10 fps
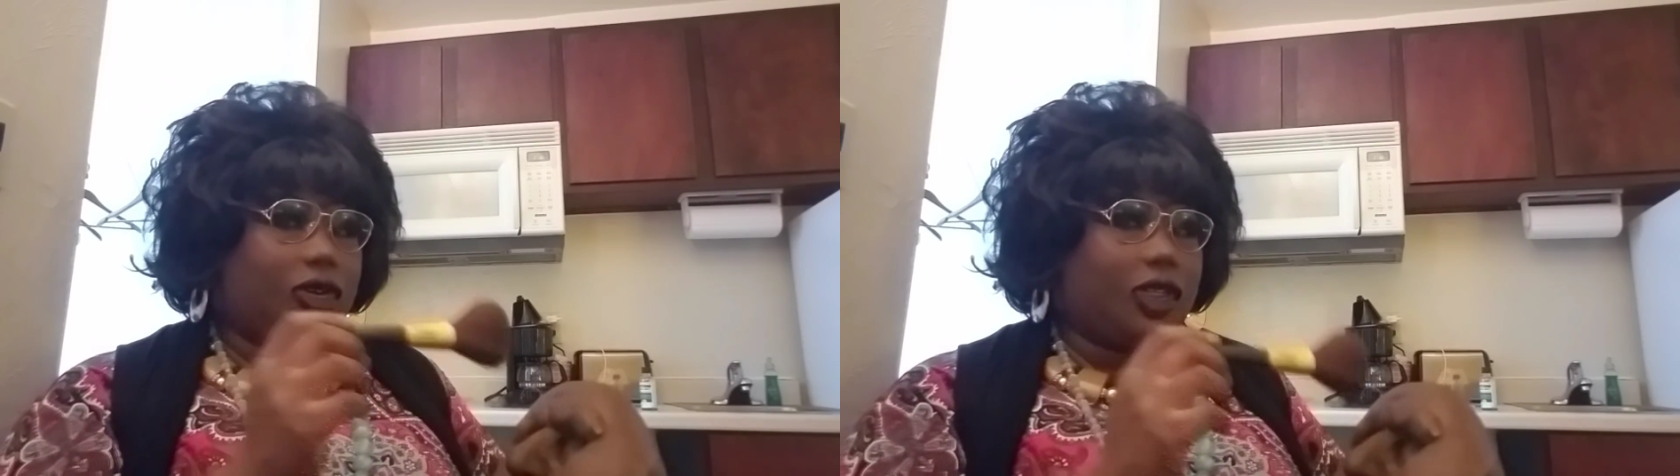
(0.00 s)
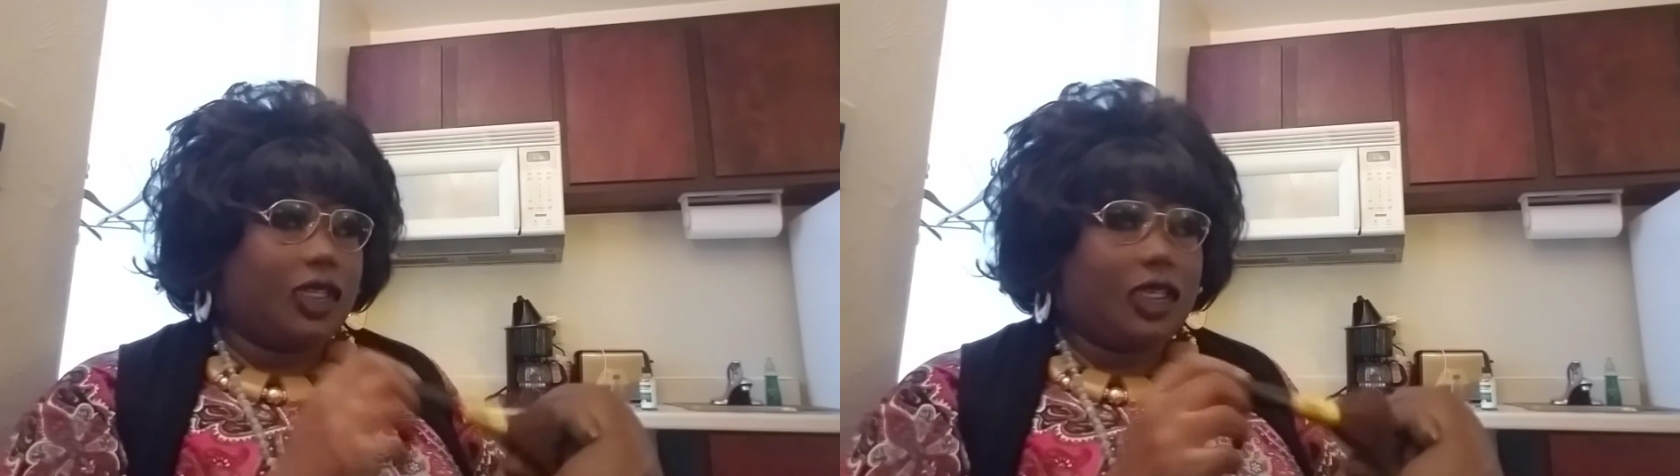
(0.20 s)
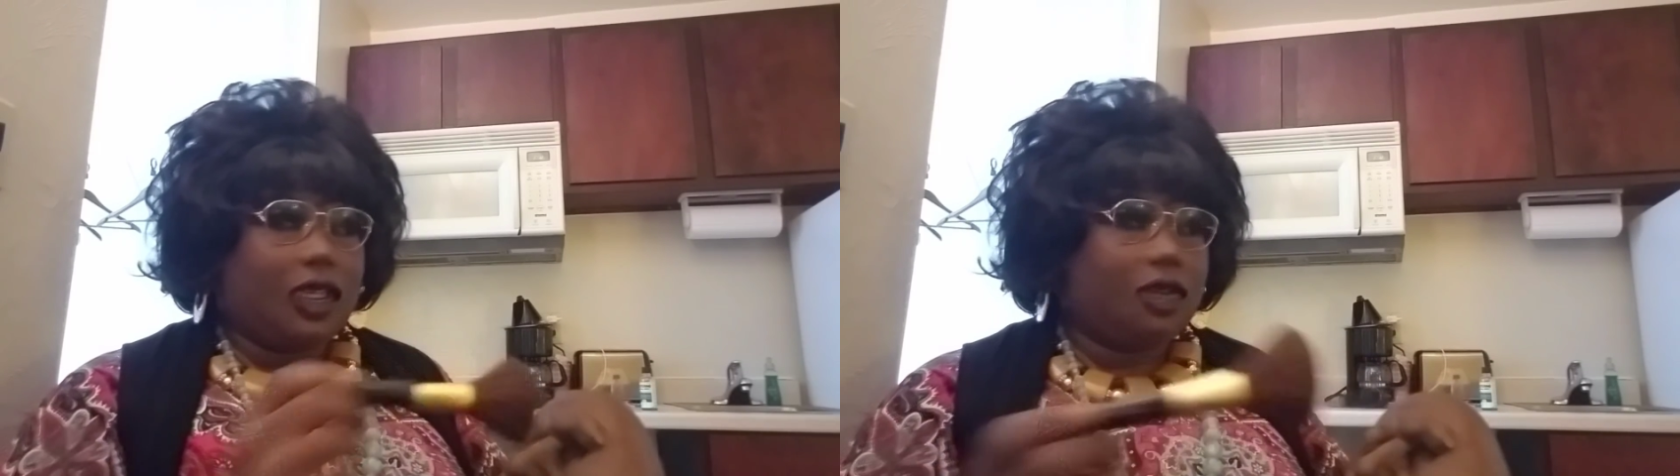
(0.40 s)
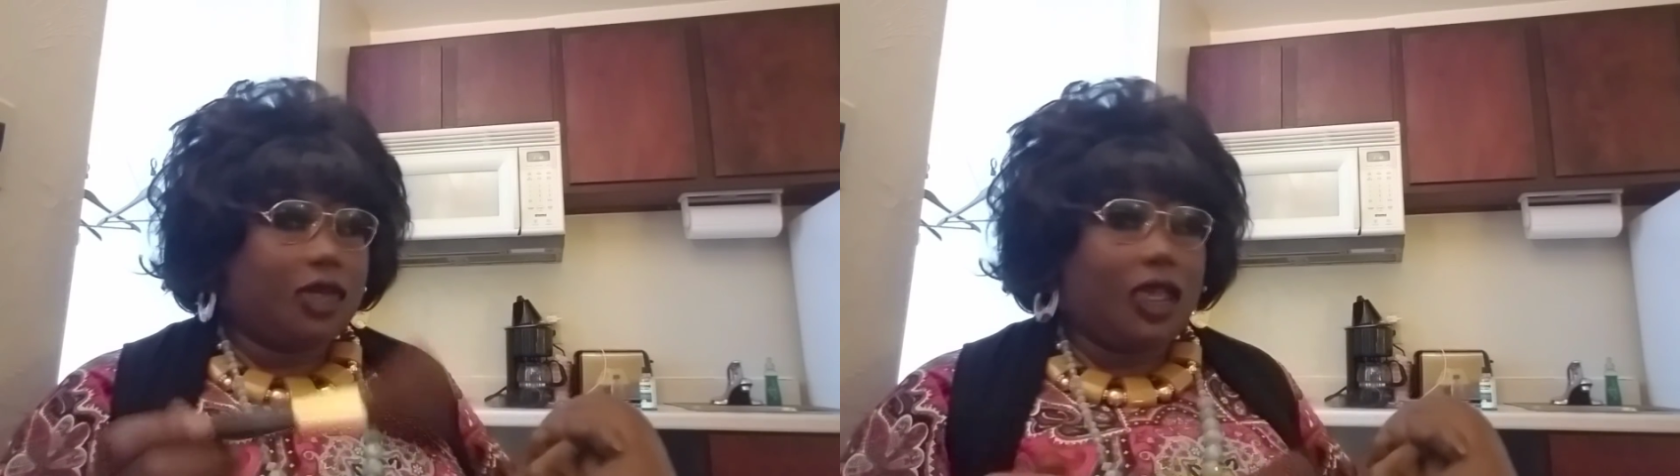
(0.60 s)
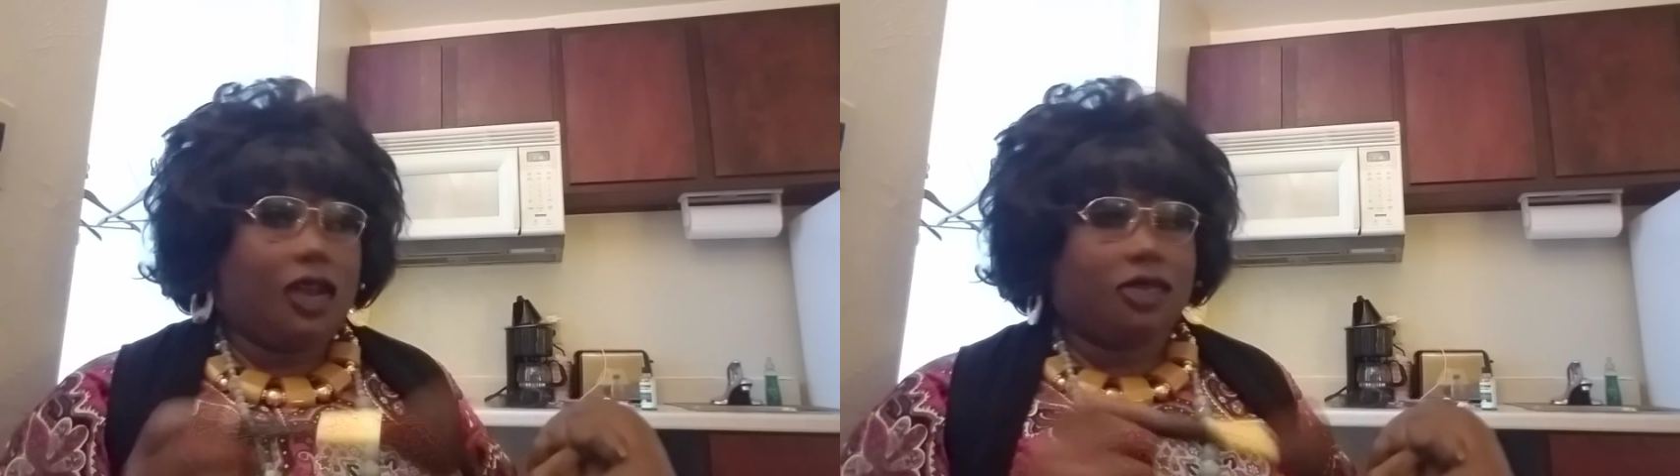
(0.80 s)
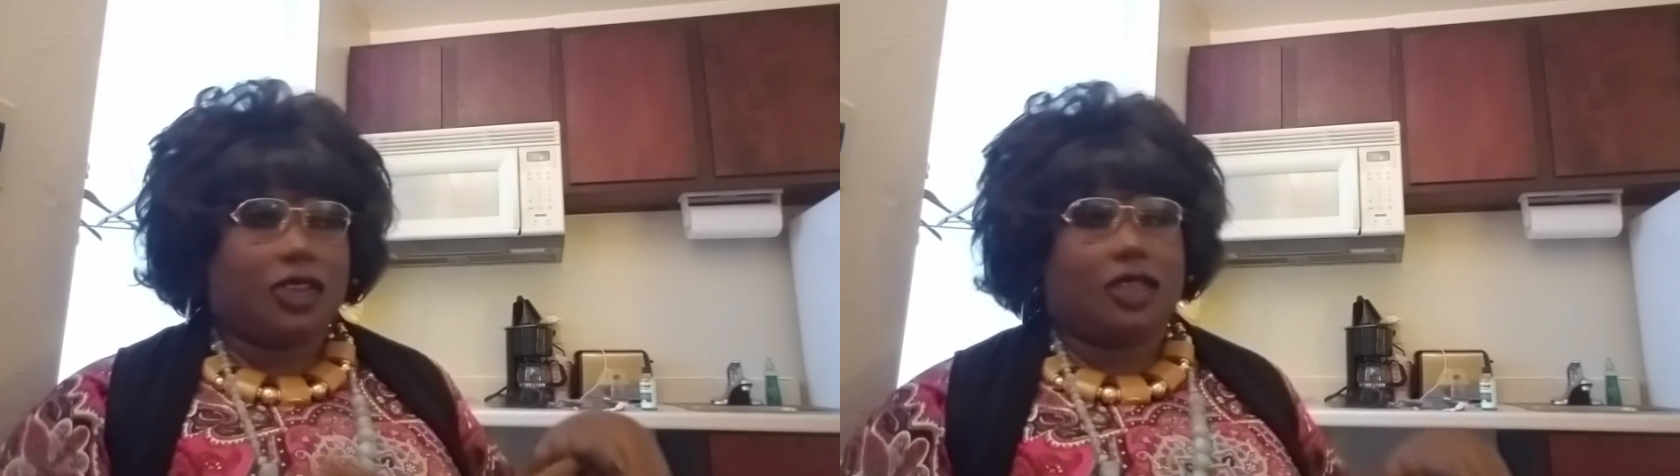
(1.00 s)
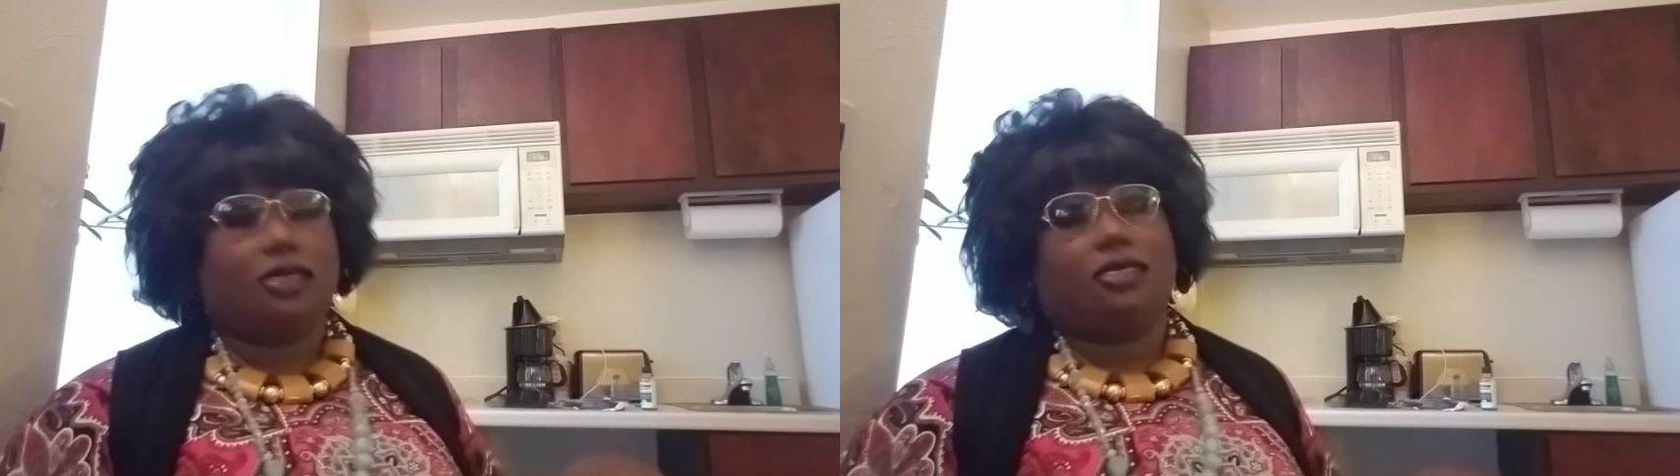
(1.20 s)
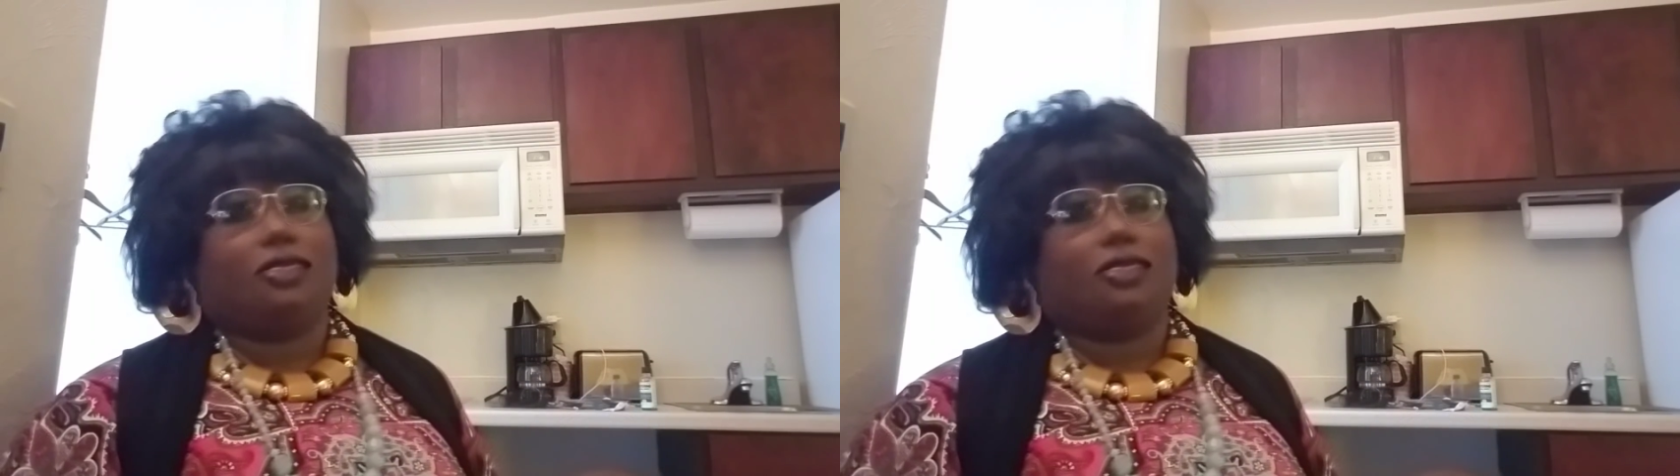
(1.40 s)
on an animate object.